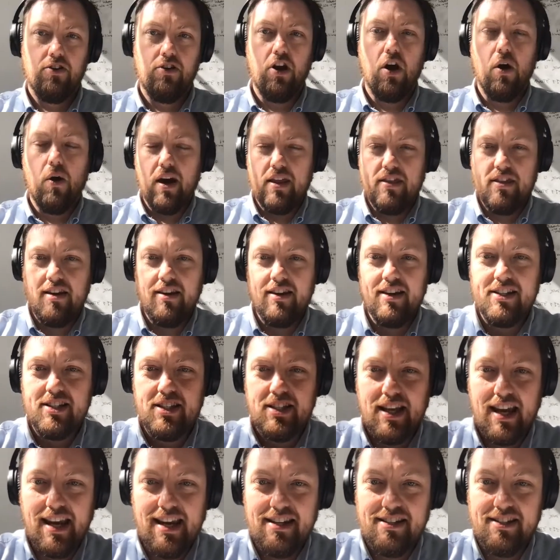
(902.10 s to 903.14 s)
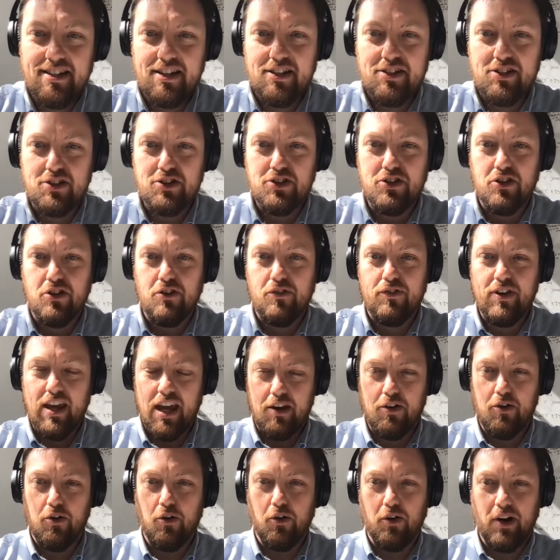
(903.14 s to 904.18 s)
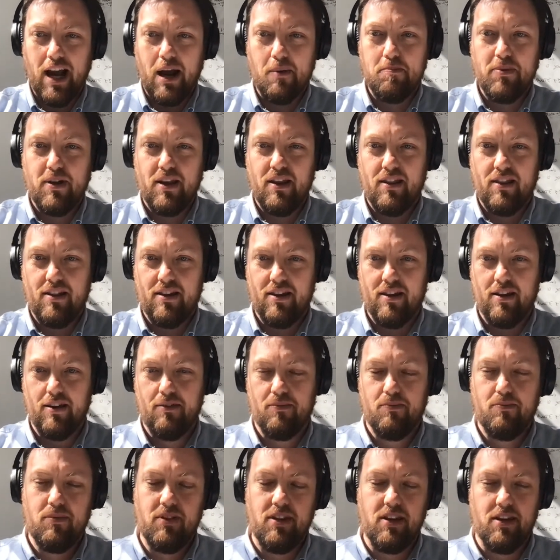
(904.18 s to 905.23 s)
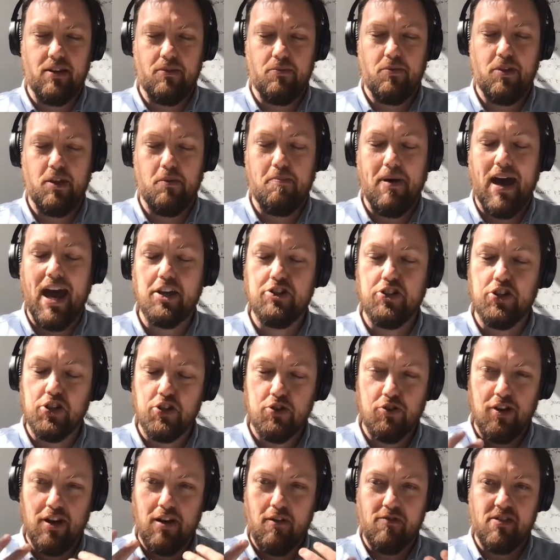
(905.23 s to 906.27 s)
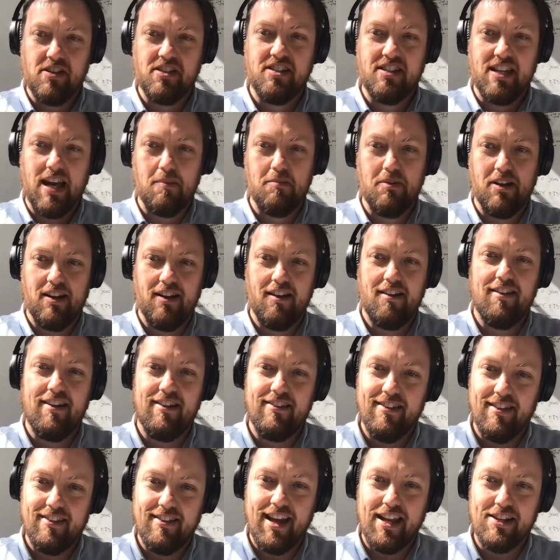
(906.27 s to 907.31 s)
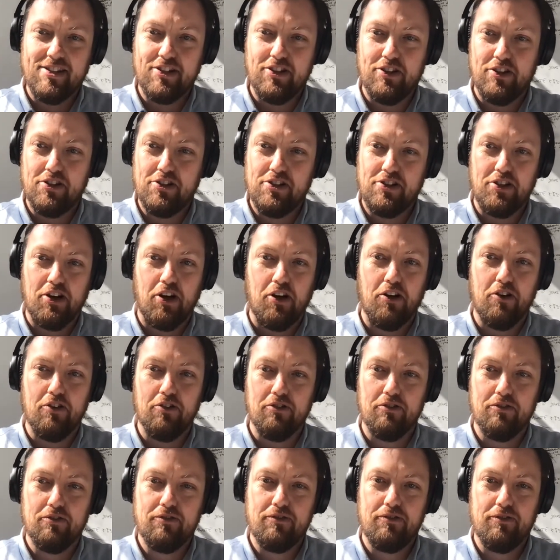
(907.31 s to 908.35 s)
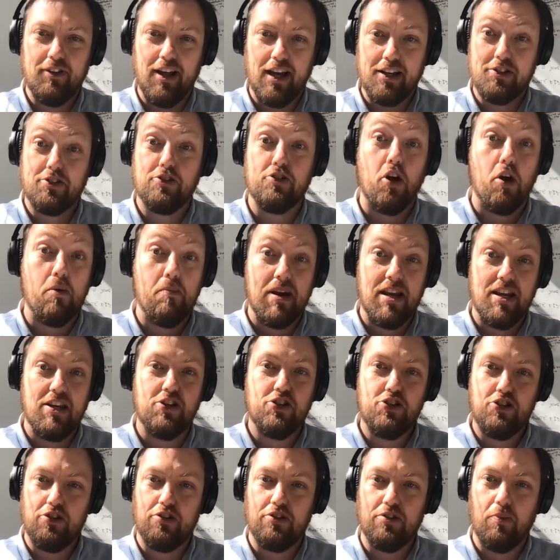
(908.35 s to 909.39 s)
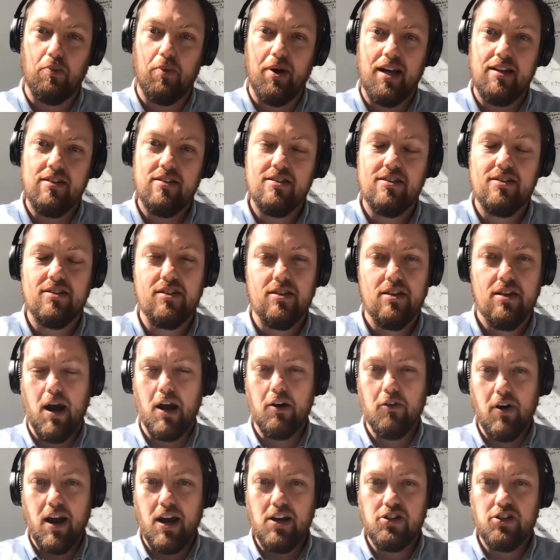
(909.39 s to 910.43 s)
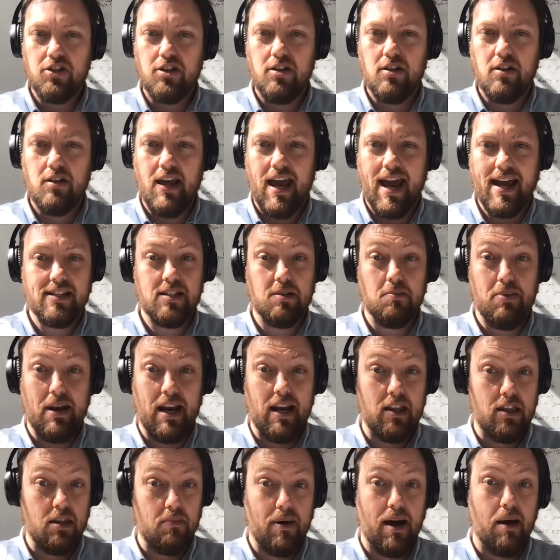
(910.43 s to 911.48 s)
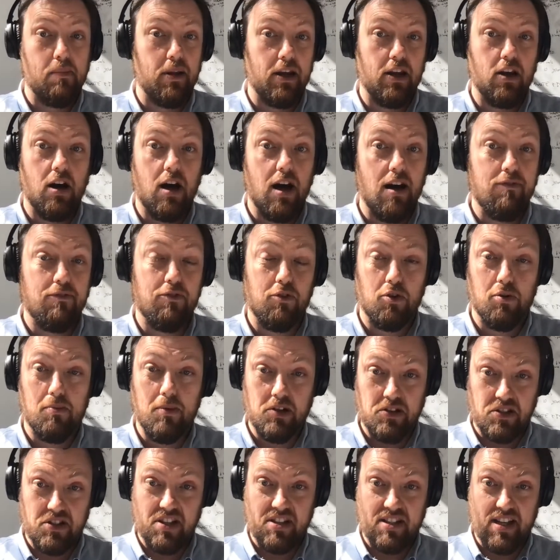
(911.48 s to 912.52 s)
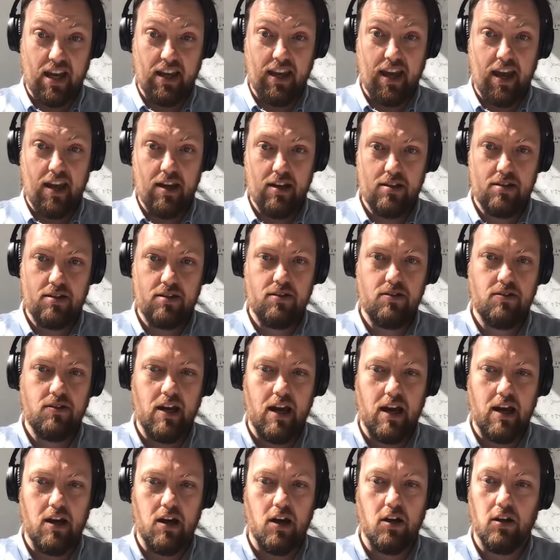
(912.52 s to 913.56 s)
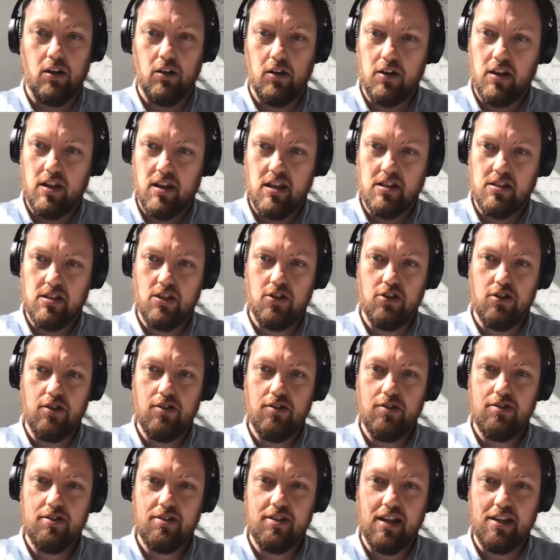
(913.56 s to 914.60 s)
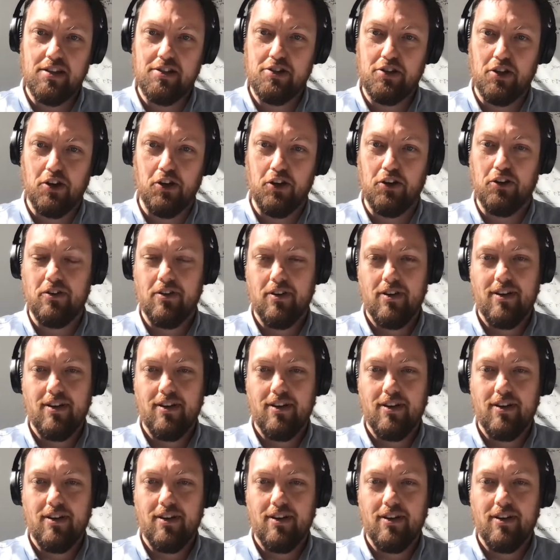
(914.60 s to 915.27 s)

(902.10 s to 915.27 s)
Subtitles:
No, I think it's easy to sort of get caught up in the pageantry of the summit and think that that's going to solve like so many issues at once. Migration hasn't been in the public eye for almost a decade on a lot of these issues. And so,